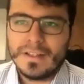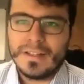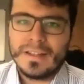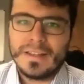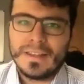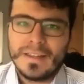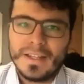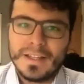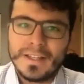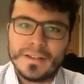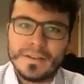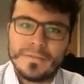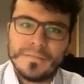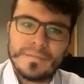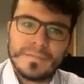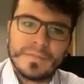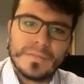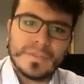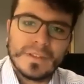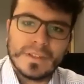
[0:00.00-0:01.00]
Thank you.
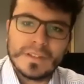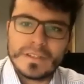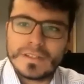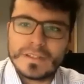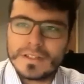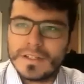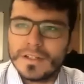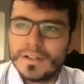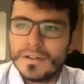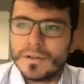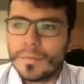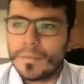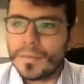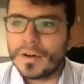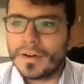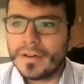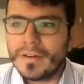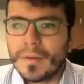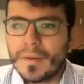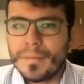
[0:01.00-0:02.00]
So good
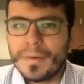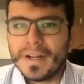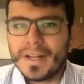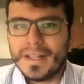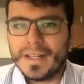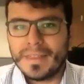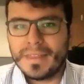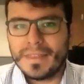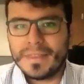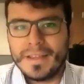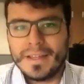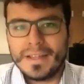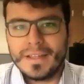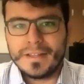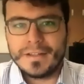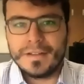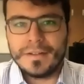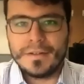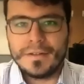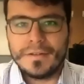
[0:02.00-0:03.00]
morning, everybody. Thank
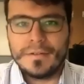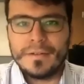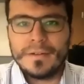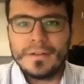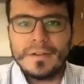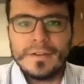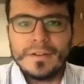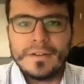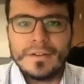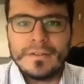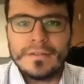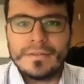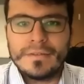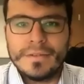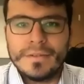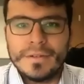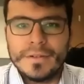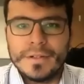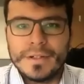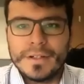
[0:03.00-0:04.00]
you
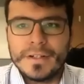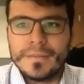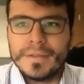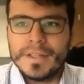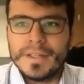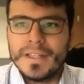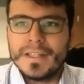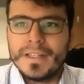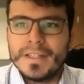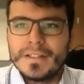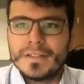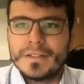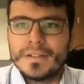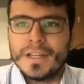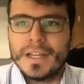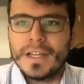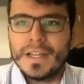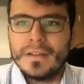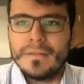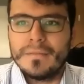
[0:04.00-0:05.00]
for being here
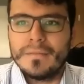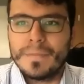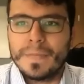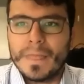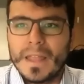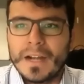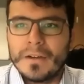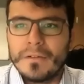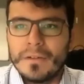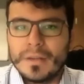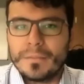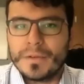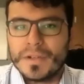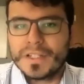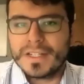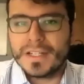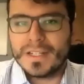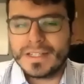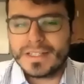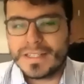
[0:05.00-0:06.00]
today. I really
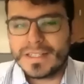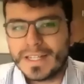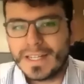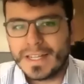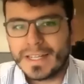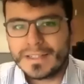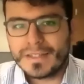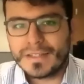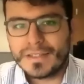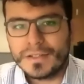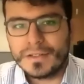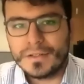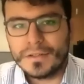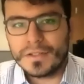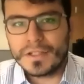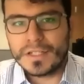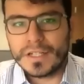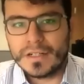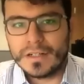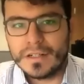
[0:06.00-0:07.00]
appreciate the chance to
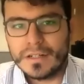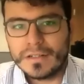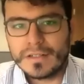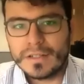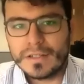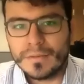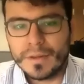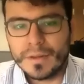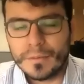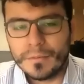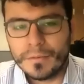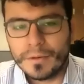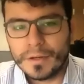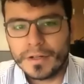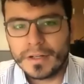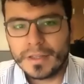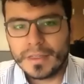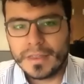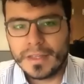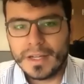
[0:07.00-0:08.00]
share some of the
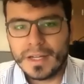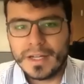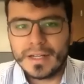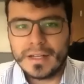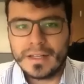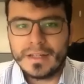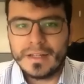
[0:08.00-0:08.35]
work that